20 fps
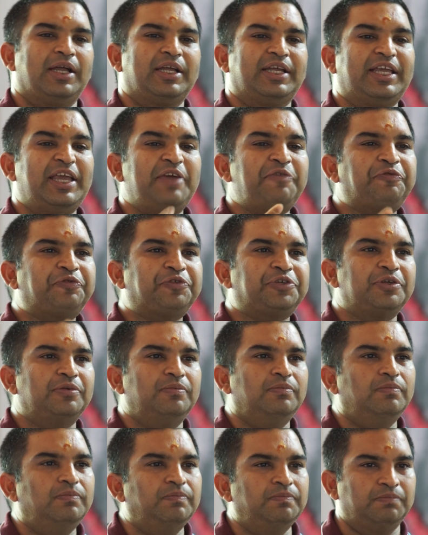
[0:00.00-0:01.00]
gift
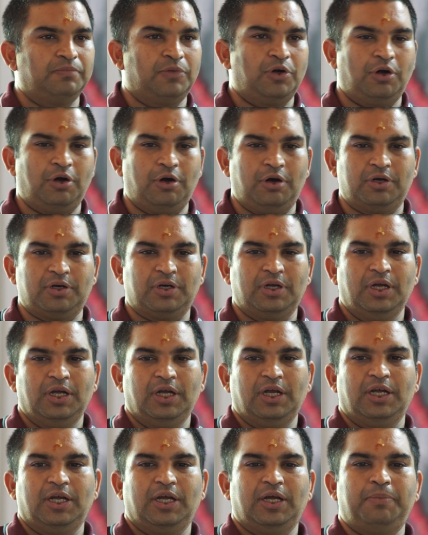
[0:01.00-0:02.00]
or
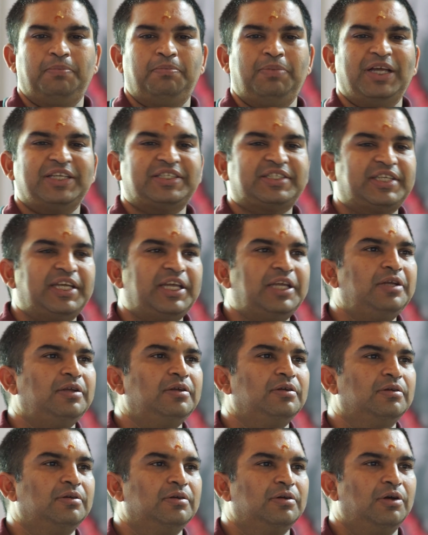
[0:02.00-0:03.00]
a
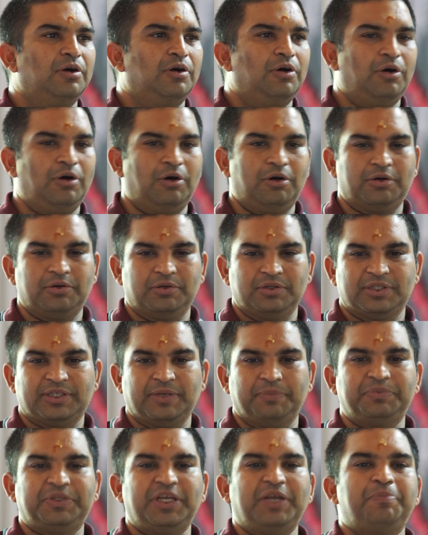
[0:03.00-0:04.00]
blessing or
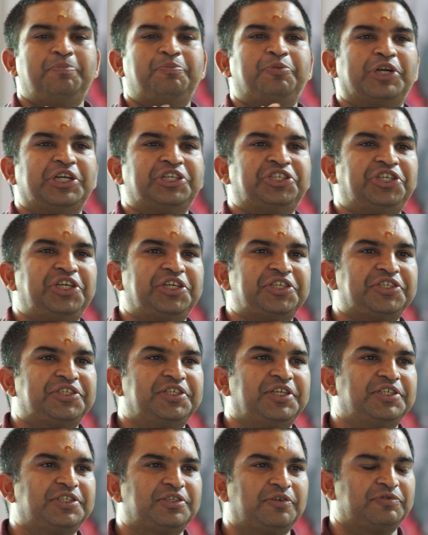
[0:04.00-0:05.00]
something,
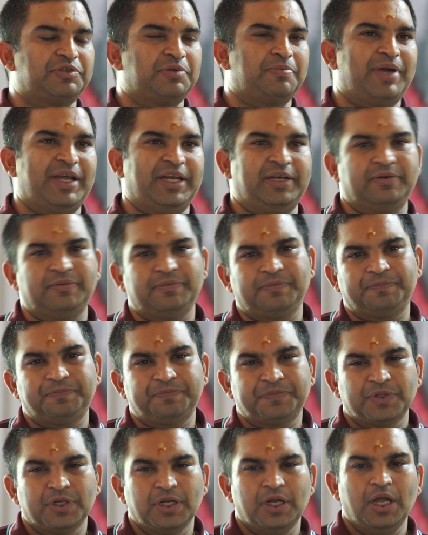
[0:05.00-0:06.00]
preciousness of the mind.
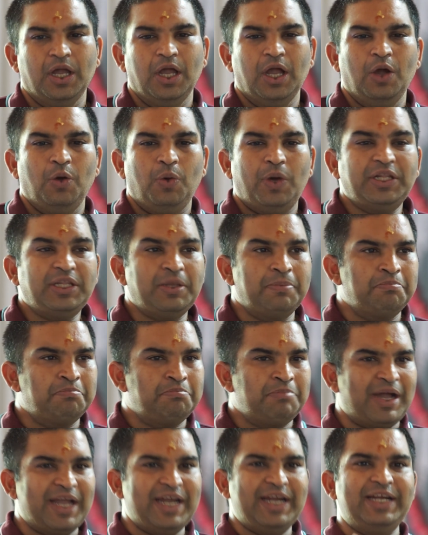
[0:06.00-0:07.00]
When the
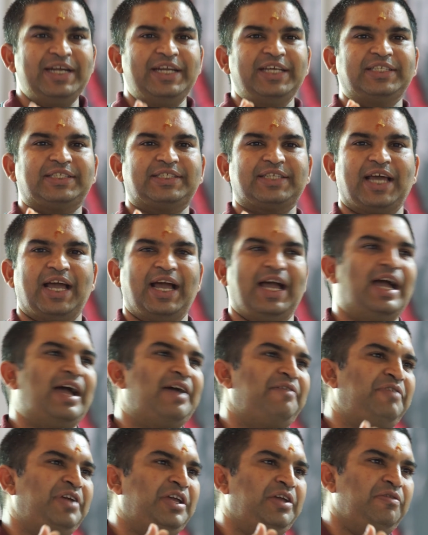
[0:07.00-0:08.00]
mind is
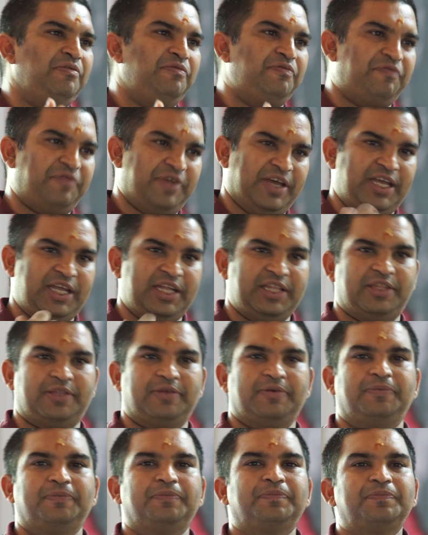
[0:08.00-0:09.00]
having
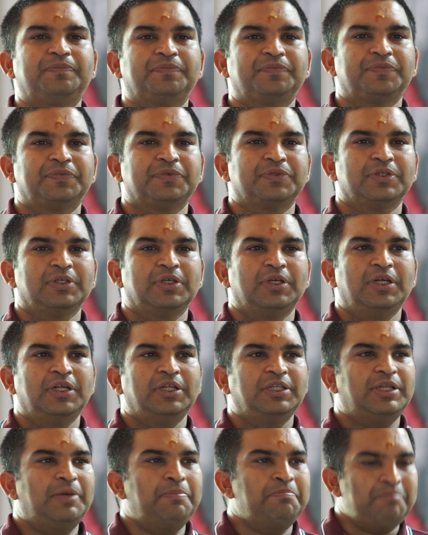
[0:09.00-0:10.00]
faith,
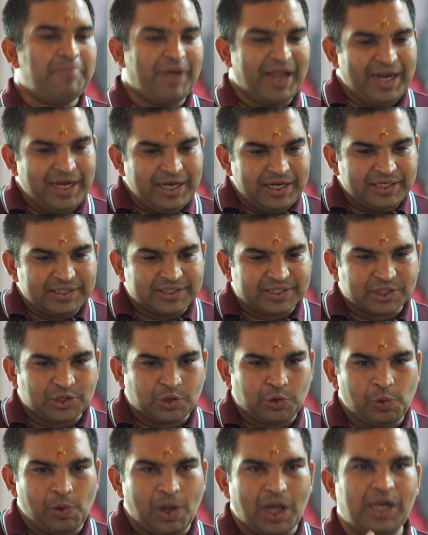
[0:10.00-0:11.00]
the mind's
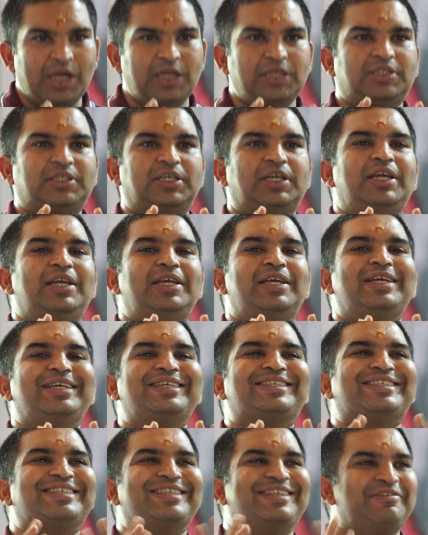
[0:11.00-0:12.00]
quality
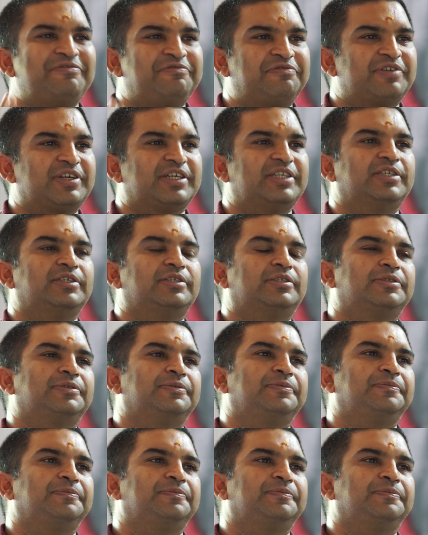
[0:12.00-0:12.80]
is different.